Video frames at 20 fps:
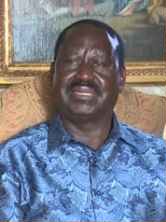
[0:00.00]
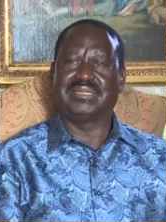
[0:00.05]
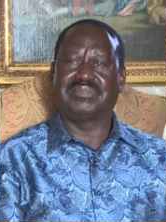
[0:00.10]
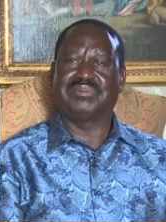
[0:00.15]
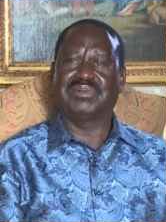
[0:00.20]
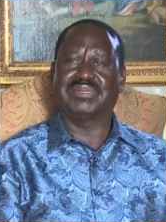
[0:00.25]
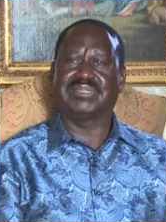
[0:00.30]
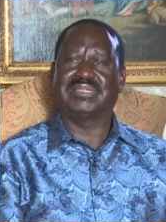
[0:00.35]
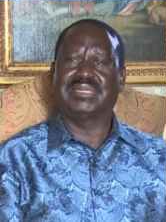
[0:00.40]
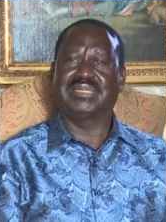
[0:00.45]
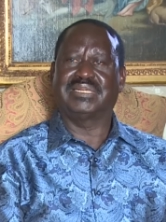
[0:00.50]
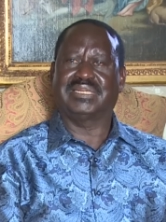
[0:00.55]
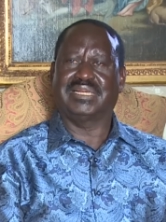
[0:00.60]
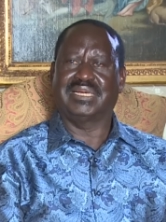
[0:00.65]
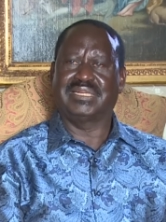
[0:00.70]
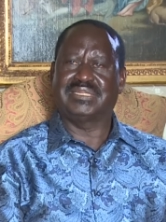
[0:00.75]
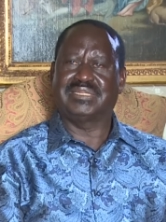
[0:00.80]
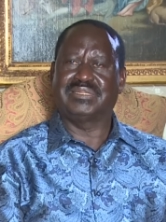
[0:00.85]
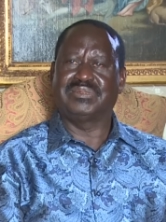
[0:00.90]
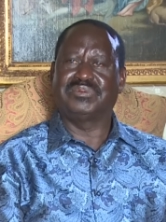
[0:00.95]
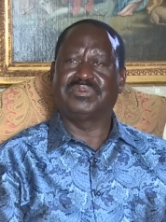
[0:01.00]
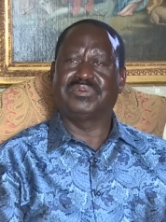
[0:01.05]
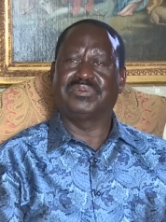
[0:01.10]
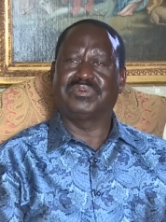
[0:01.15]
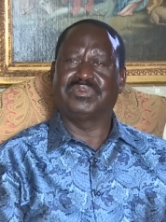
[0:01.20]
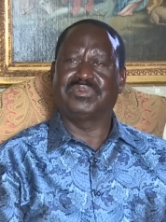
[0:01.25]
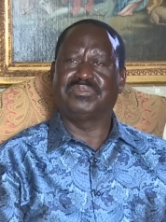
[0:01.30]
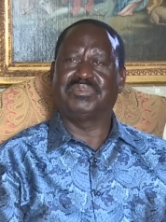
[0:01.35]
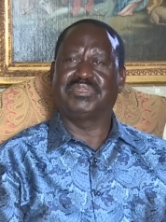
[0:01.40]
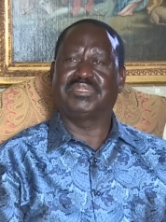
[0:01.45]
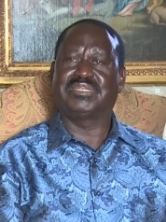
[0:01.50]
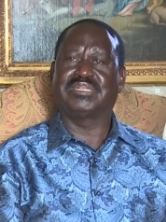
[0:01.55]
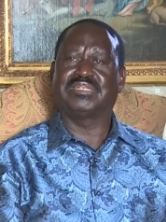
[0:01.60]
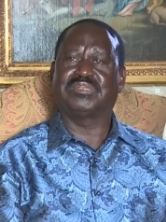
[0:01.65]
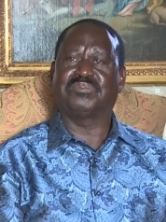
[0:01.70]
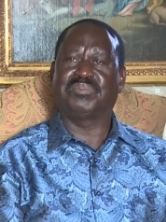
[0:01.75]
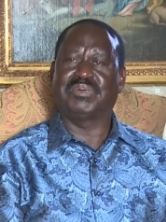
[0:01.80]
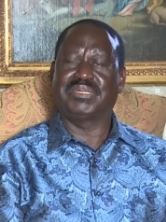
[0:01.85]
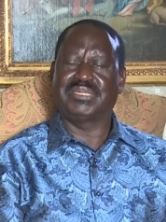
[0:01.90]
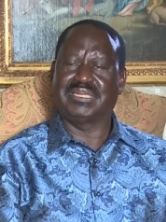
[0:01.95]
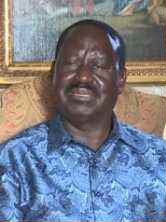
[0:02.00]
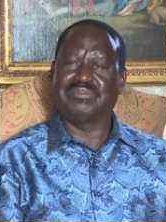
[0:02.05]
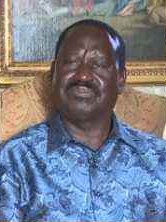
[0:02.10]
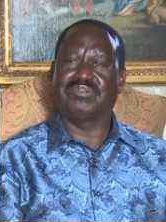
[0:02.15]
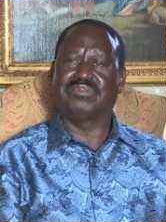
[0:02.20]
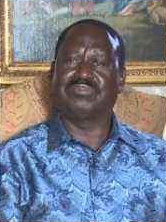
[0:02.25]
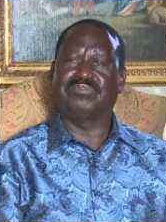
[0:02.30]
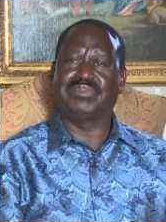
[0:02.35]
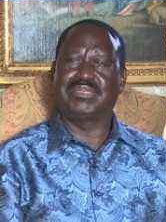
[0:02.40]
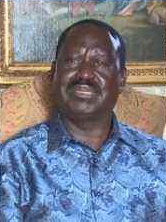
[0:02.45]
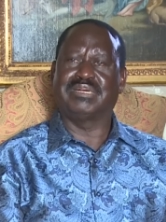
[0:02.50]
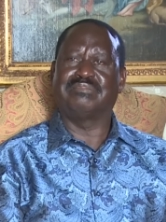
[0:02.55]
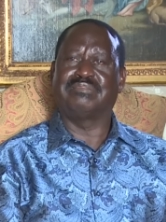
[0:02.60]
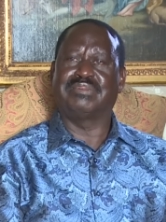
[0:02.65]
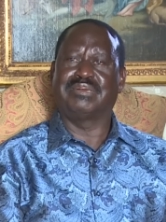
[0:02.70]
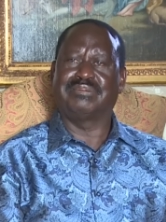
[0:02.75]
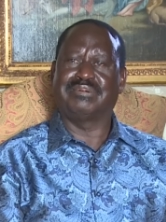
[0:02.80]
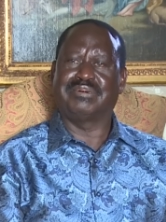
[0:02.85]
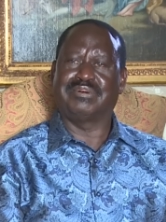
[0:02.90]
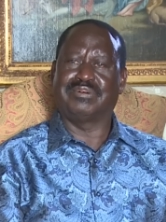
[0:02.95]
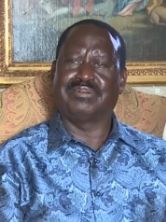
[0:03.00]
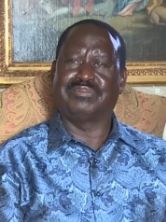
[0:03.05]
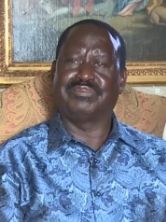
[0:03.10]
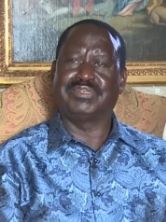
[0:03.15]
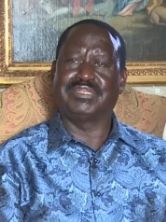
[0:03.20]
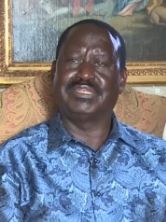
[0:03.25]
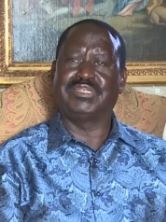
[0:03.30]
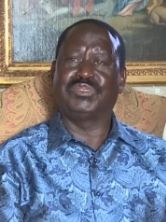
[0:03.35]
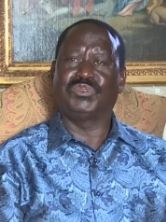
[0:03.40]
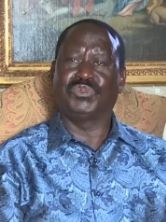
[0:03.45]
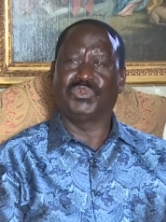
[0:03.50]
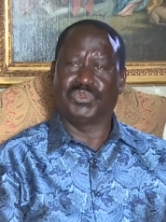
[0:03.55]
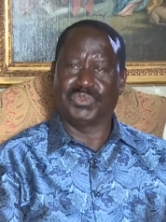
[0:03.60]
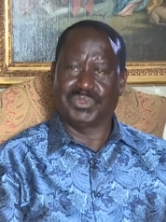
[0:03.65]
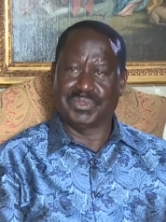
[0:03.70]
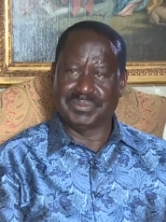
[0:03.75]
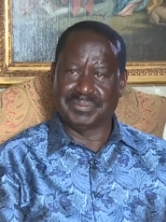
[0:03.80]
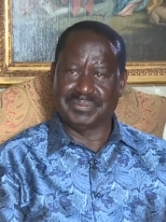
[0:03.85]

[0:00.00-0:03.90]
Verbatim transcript: In fact, that country would be suspended from being a member of EU.